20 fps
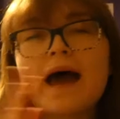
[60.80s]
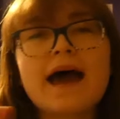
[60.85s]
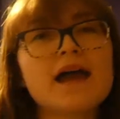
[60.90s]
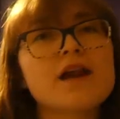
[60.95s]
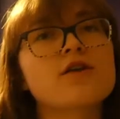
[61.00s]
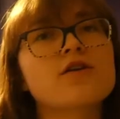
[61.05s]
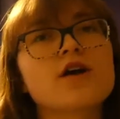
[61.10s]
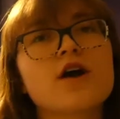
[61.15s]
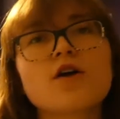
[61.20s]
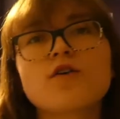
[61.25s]
I
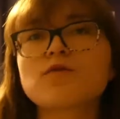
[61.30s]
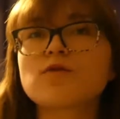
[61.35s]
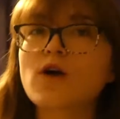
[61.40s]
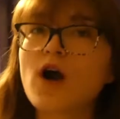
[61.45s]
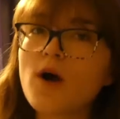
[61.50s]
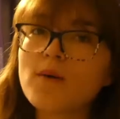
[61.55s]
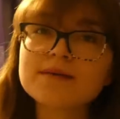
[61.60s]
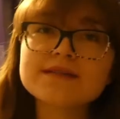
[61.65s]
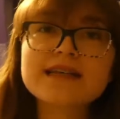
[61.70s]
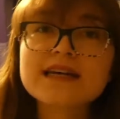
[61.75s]
don't know if we're
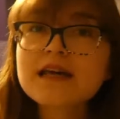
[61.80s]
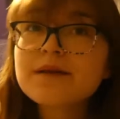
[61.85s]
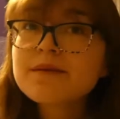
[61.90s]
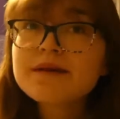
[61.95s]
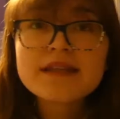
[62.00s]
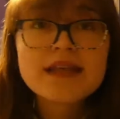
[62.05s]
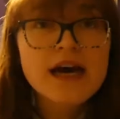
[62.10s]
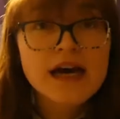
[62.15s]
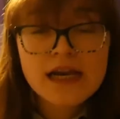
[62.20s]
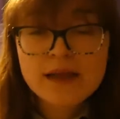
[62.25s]
always gonna be
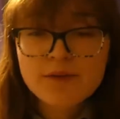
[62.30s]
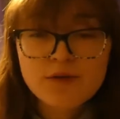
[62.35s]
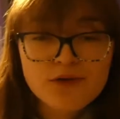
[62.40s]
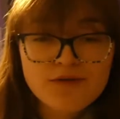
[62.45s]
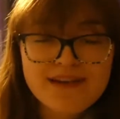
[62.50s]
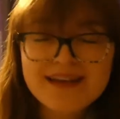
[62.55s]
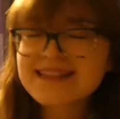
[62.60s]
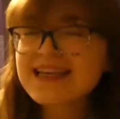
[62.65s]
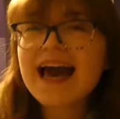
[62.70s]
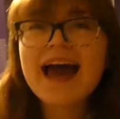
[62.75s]
in the honeymoon
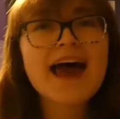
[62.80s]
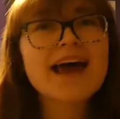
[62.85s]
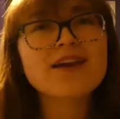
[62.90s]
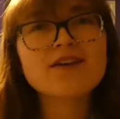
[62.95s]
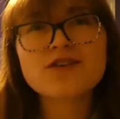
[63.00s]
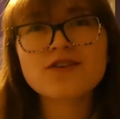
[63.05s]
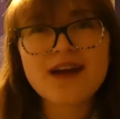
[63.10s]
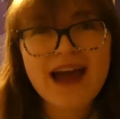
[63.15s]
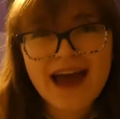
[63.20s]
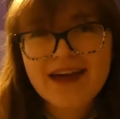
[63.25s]
phase. I
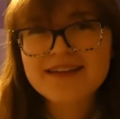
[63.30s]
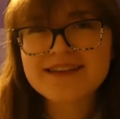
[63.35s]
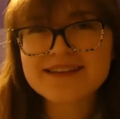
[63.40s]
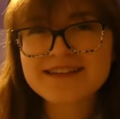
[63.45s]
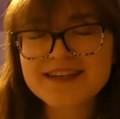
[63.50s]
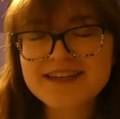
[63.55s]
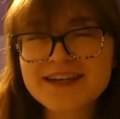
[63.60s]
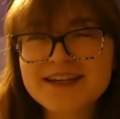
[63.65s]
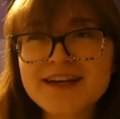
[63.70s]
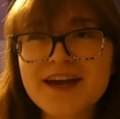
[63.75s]
don't know how this
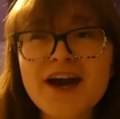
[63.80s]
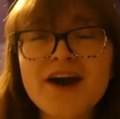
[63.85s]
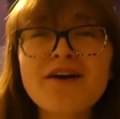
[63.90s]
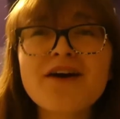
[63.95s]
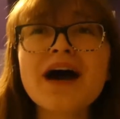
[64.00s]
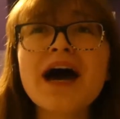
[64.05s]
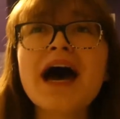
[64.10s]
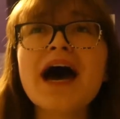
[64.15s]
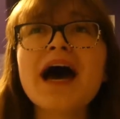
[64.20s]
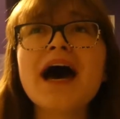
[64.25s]
is gonna
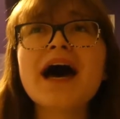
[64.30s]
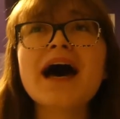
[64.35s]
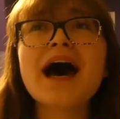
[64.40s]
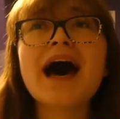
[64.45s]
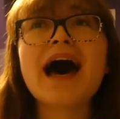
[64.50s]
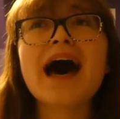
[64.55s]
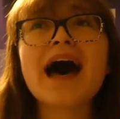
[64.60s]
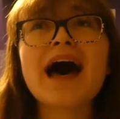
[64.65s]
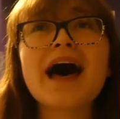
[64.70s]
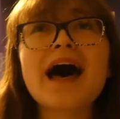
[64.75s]
go.
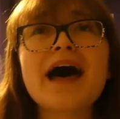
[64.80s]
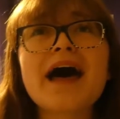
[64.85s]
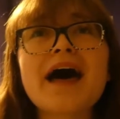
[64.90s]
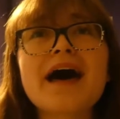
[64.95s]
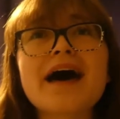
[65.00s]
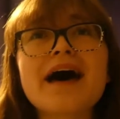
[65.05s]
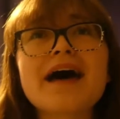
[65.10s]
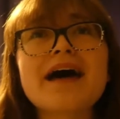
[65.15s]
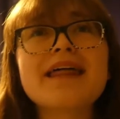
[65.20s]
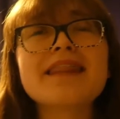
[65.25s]

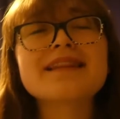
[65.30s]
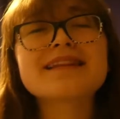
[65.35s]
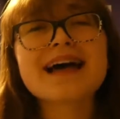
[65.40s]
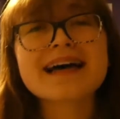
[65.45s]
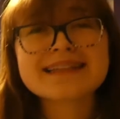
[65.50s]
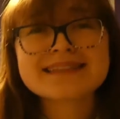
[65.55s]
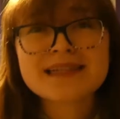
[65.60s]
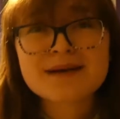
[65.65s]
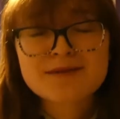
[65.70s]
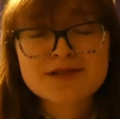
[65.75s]
The
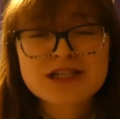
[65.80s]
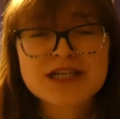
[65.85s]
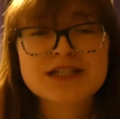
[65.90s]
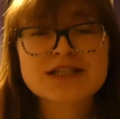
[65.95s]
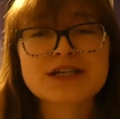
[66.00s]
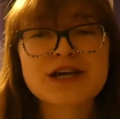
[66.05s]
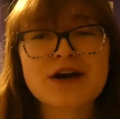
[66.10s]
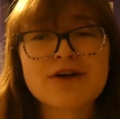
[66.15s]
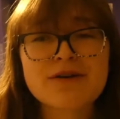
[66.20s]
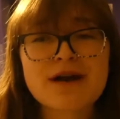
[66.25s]
last time I tried
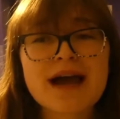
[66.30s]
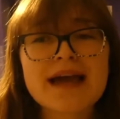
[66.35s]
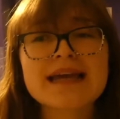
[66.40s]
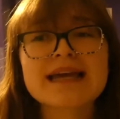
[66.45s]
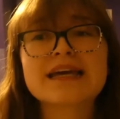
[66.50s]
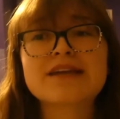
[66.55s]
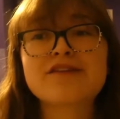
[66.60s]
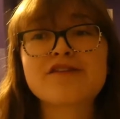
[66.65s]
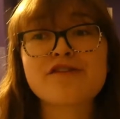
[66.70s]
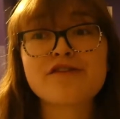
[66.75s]
to co-write,
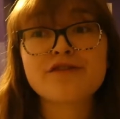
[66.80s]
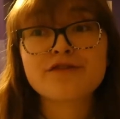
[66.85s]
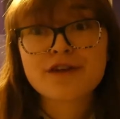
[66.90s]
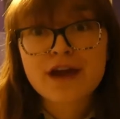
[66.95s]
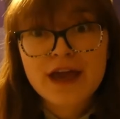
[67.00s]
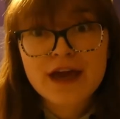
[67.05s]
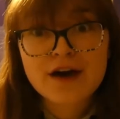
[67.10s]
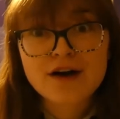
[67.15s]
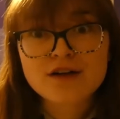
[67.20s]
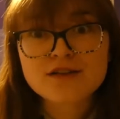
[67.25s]
it
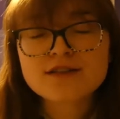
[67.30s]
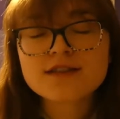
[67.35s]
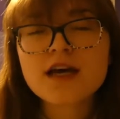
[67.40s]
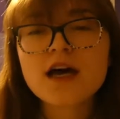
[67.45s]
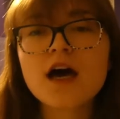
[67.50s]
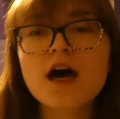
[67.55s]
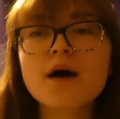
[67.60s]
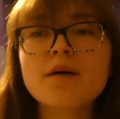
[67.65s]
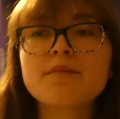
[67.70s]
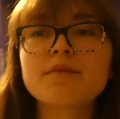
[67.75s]
failed
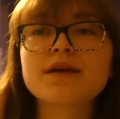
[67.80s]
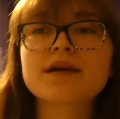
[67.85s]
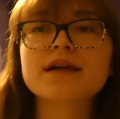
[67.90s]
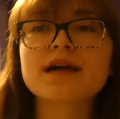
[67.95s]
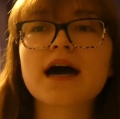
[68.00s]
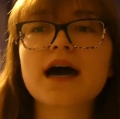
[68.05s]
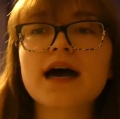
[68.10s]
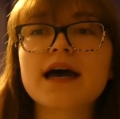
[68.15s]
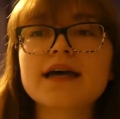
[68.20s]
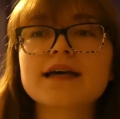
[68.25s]

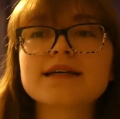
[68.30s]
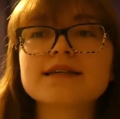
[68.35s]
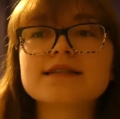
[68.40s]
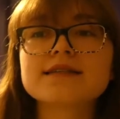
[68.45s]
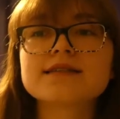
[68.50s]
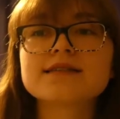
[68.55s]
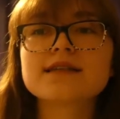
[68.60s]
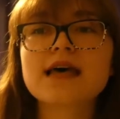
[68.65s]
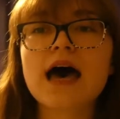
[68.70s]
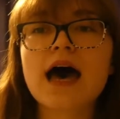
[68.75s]

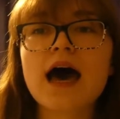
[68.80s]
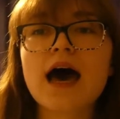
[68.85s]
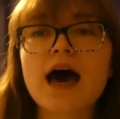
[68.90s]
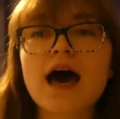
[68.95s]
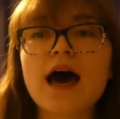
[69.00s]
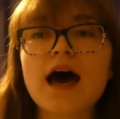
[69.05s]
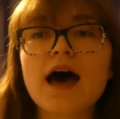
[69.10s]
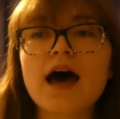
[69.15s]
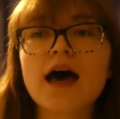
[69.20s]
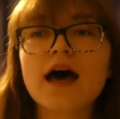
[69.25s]
because
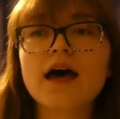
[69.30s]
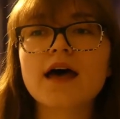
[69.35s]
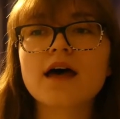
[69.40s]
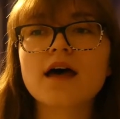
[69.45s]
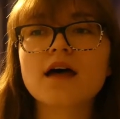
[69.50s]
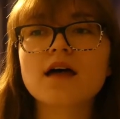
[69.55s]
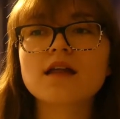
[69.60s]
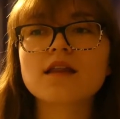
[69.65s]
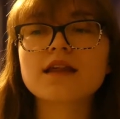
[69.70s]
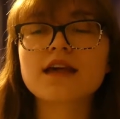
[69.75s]

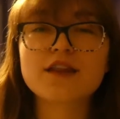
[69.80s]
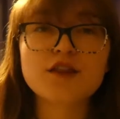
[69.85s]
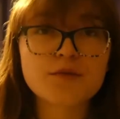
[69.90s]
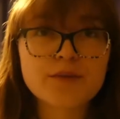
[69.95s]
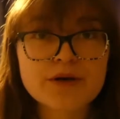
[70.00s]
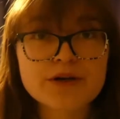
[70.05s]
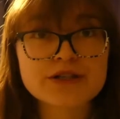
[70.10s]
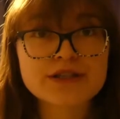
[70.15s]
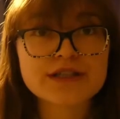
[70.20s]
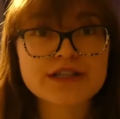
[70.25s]
the other
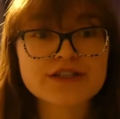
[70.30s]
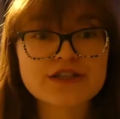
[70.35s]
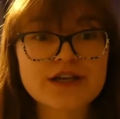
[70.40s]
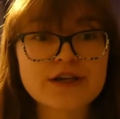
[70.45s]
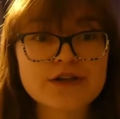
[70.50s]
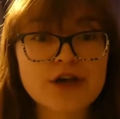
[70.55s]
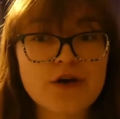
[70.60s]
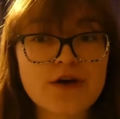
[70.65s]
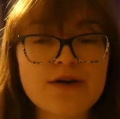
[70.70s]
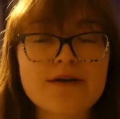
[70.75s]
person I tried
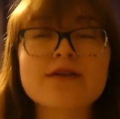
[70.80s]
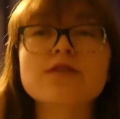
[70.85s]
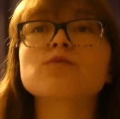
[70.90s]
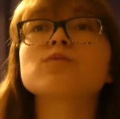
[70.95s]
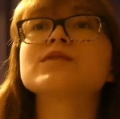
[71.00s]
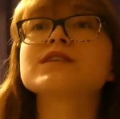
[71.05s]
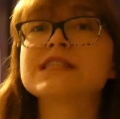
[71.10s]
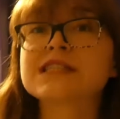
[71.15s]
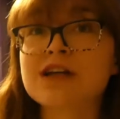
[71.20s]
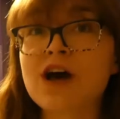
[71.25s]
to co-write with
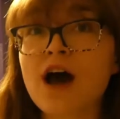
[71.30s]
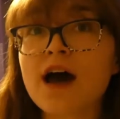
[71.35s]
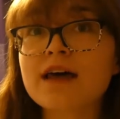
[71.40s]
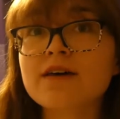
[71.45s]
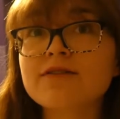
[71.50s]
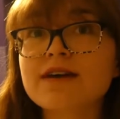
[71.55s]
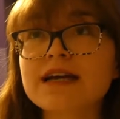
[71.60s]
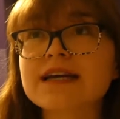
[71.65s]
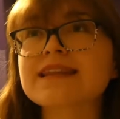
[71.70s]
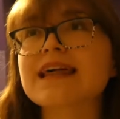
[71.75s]
was
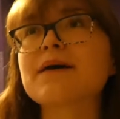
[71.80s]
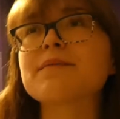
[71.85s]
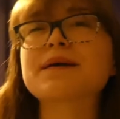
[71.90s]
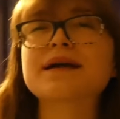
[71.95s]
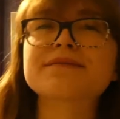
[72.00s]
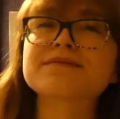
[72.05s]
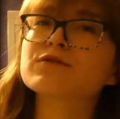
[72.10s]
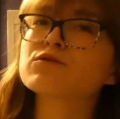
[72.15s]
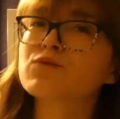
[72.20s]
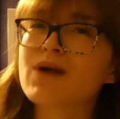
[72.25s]
not like that
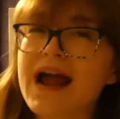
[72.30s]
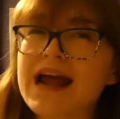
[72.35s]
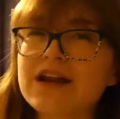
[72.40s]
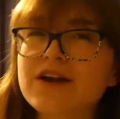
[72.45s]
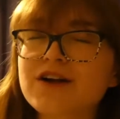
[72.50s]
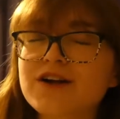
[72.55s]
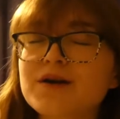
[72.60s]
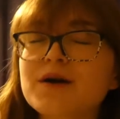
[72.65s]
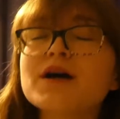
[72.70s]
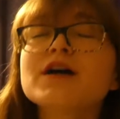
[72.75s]
big of a
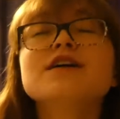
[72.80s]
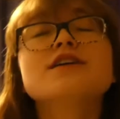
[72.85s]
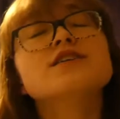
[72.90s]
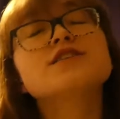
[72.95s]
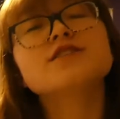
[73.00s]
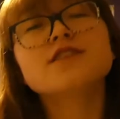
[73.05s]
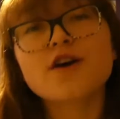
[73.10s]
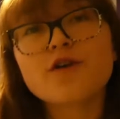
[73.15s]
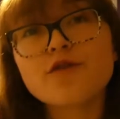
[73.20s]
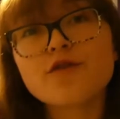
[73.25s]
writer.
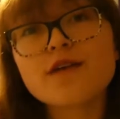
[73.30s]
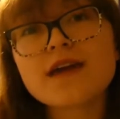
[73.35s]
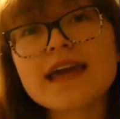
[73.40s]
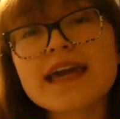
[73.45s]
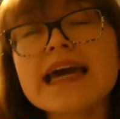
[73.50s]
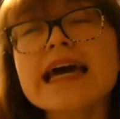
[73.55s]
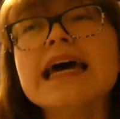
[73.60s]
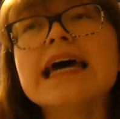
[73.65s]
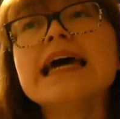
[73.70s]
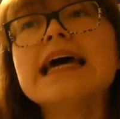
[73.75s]

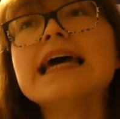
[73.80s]
Sophie